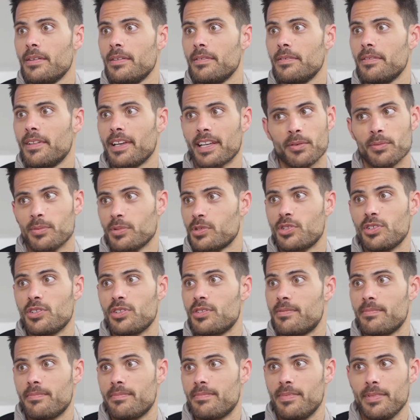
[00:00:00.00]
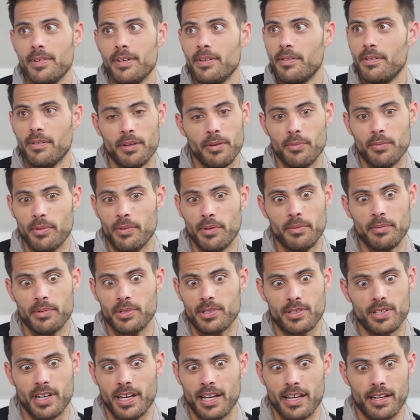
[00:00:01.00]
Like it
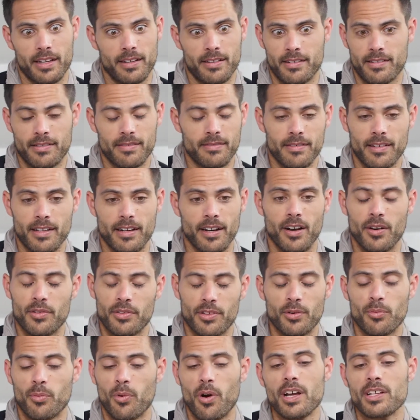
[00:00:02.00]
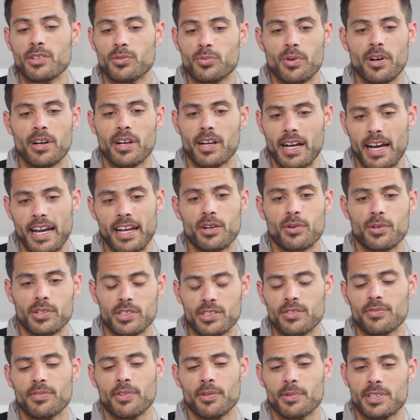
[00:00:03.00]
was like, you know, there was one guy,
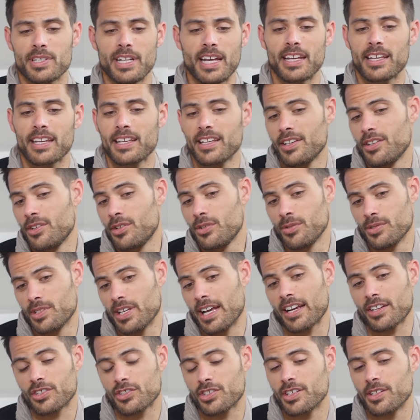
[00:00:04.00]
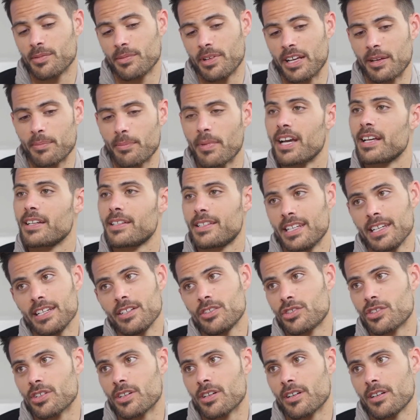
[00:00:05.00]
Christopher Witecki, who's actually like my
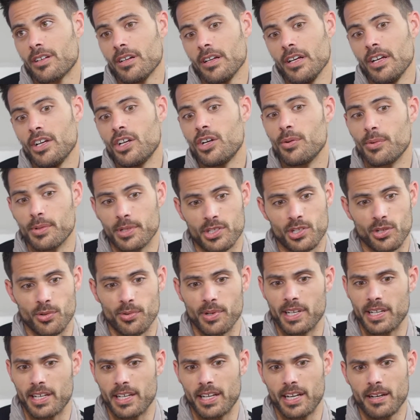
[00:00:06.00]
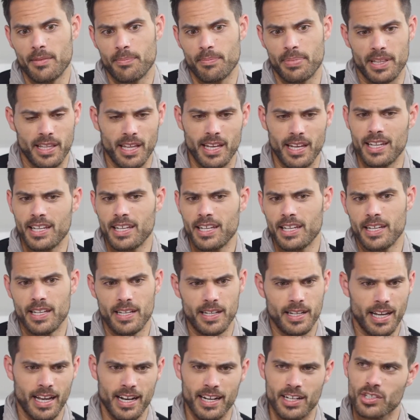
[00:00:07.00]
teacher, who was doing it, but then he
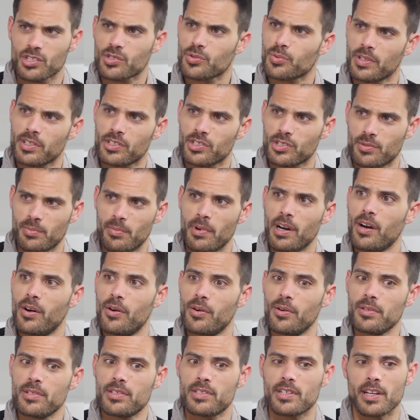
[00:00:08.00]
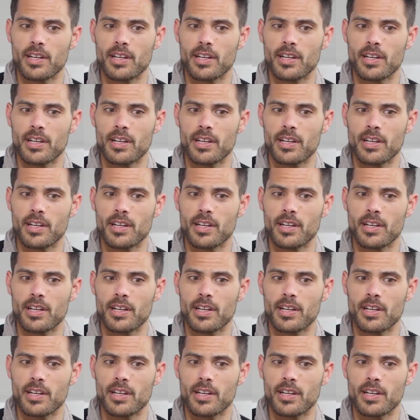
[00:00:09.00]
kind of switched modes